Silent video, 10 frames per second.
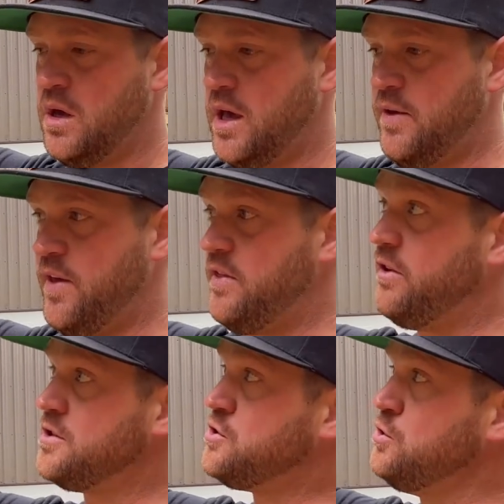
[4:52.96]
And then
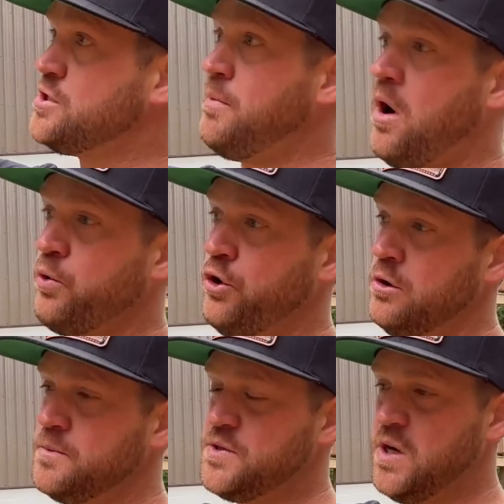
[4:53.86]
those 2 small
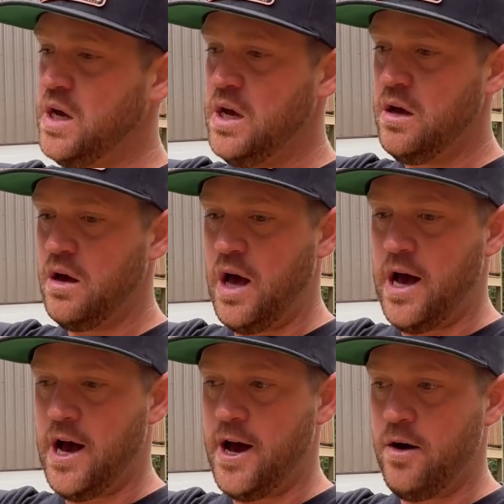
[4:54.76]
rooms,
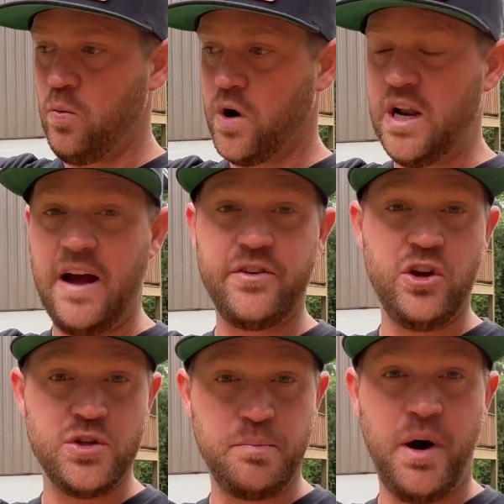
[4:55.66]
we're going to have to
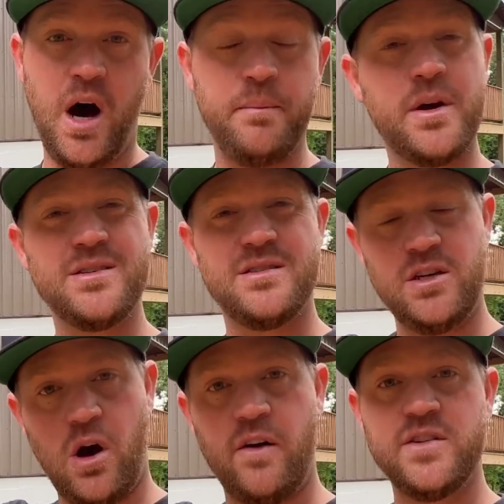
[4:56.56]
use a pump because, you
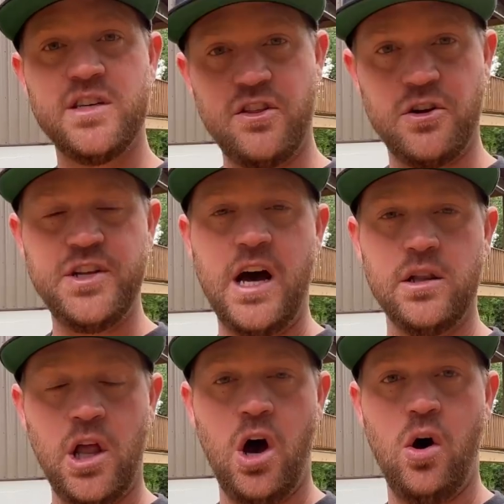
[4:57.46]
know, obviously they're down
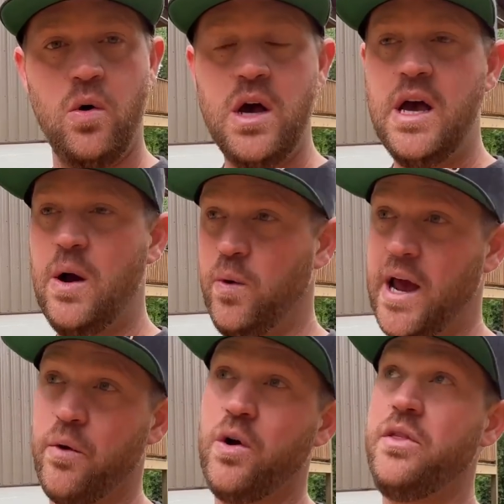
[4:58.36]
low and we got
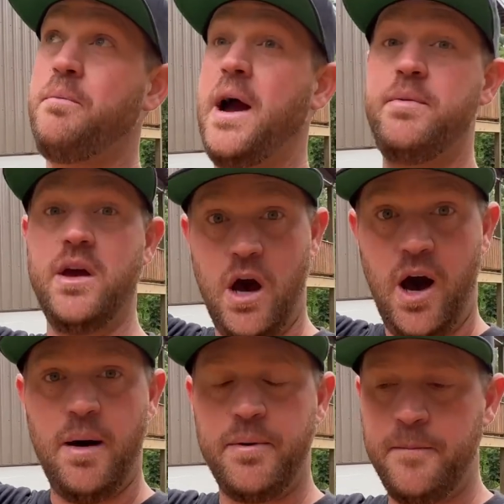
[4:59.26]
to run the piping
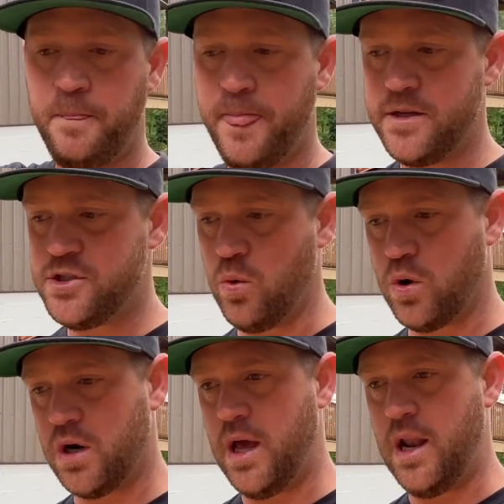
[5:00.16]
up. So
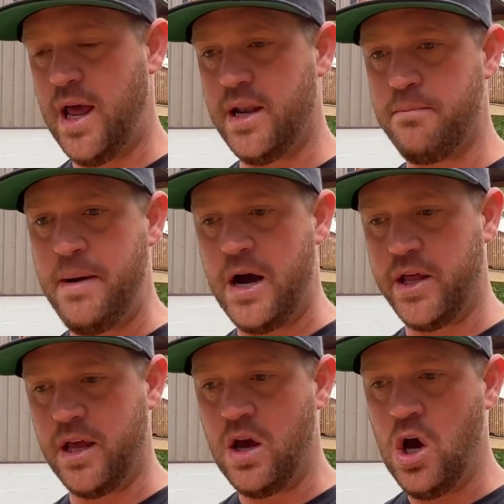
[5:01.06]
we're going to end up
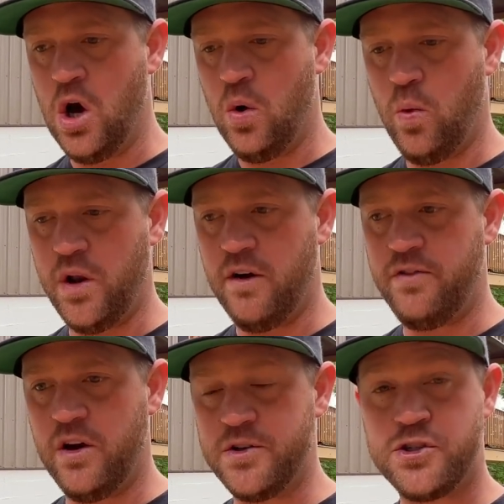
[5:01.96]
mounting one of
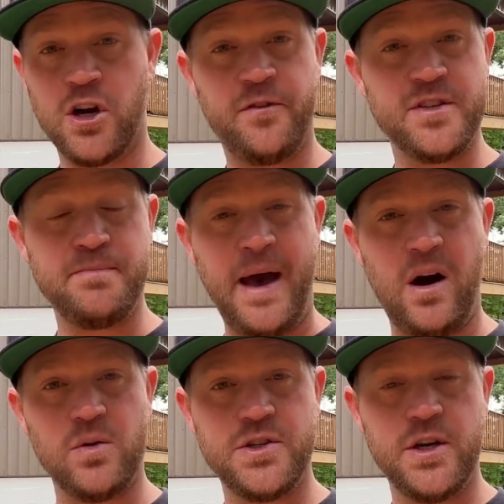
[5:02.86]
those surface
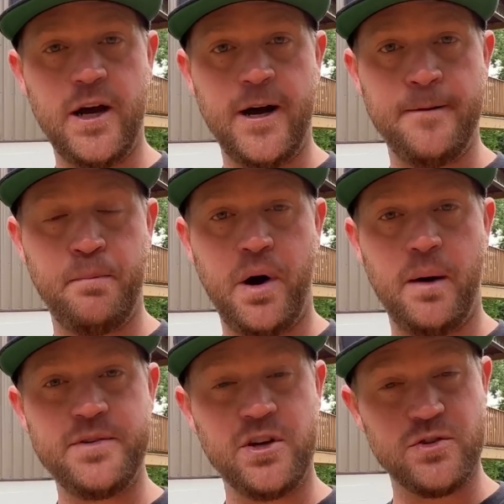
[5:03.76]
mount
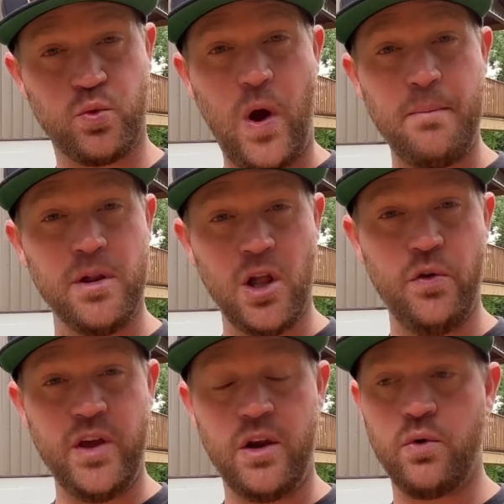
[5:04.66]
pumps that right below
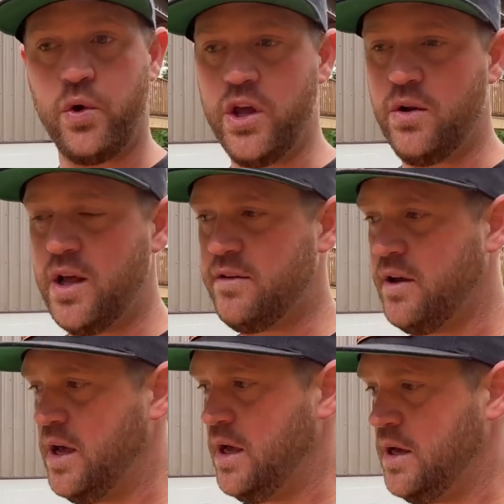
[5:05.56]
the indoor unit.
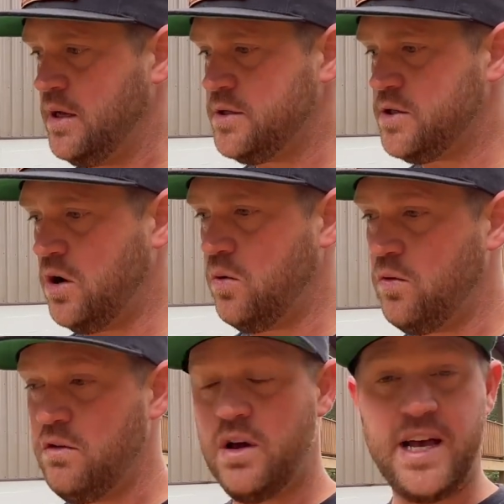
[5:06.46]
So
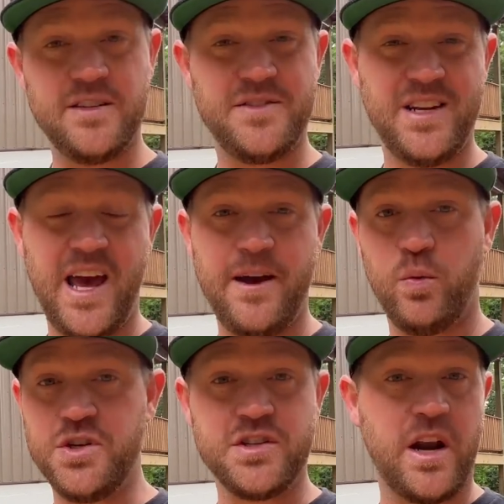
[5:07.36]
as of today, we
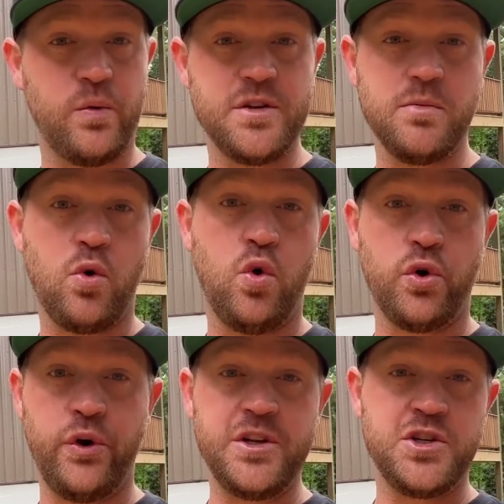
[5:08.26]
just got to run some
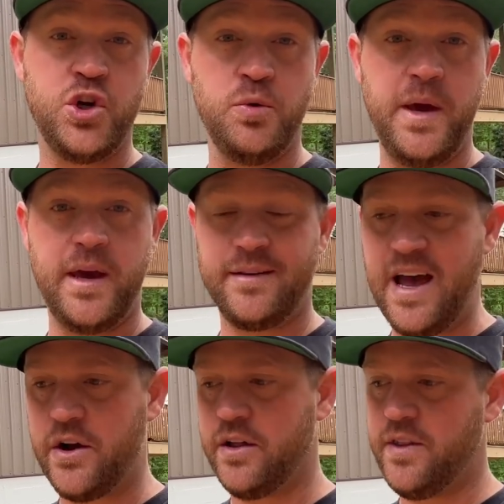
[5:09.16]
1/4-inch tubing
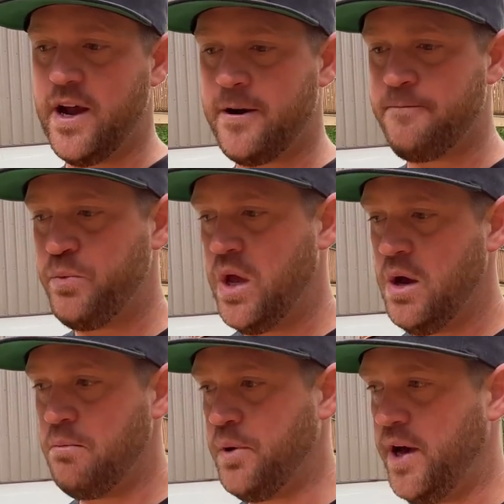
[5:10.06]
down in there.
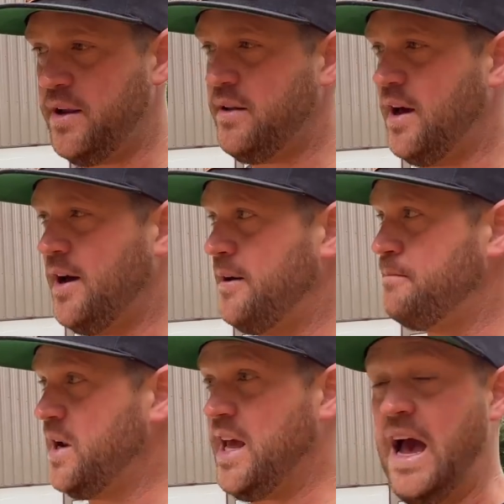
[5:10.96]
But
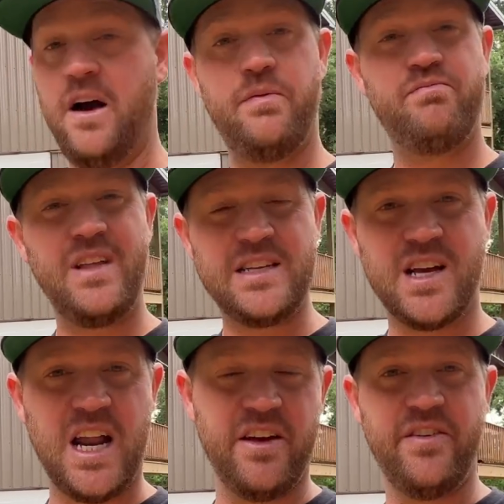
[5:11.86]
anyhow, that's
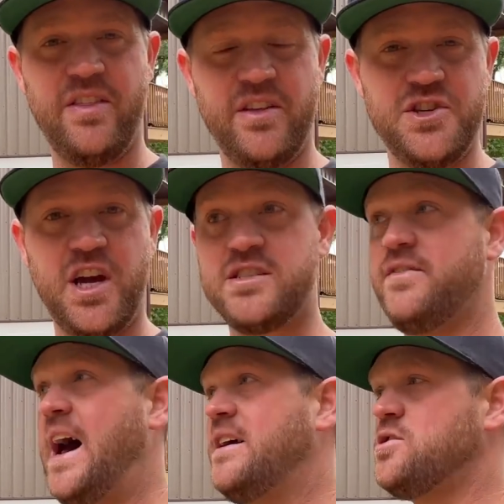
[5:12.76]
kind of the gist of
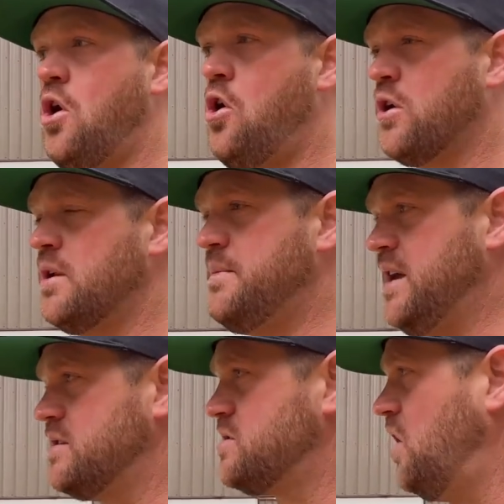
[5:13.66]
how it's all going to be
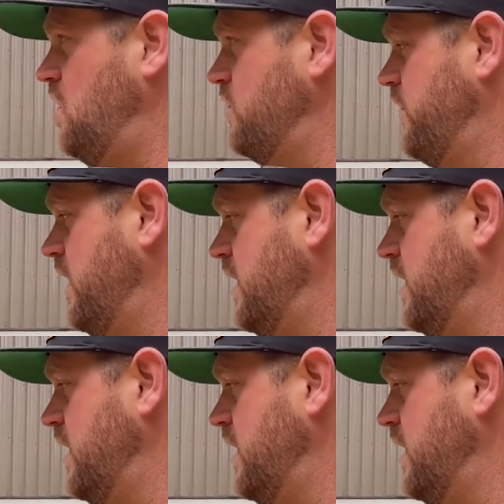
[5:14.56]
installed.